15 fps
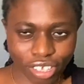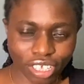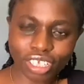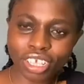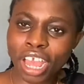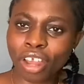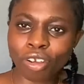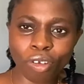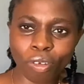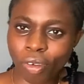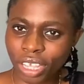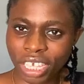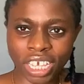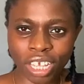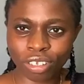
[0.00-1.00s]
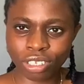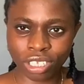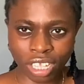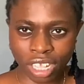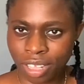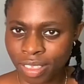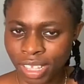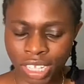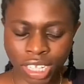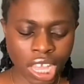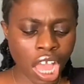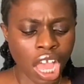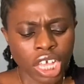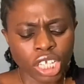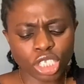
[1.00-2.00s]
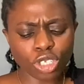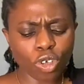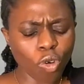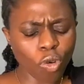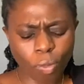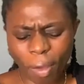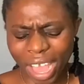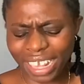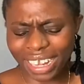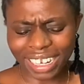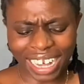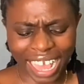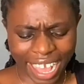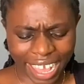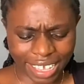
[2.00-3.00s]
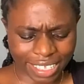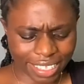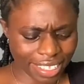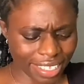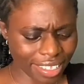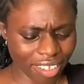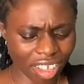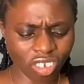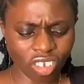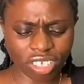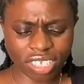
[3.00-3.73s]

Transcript: you are not working, you're not doing anything. So my legs, it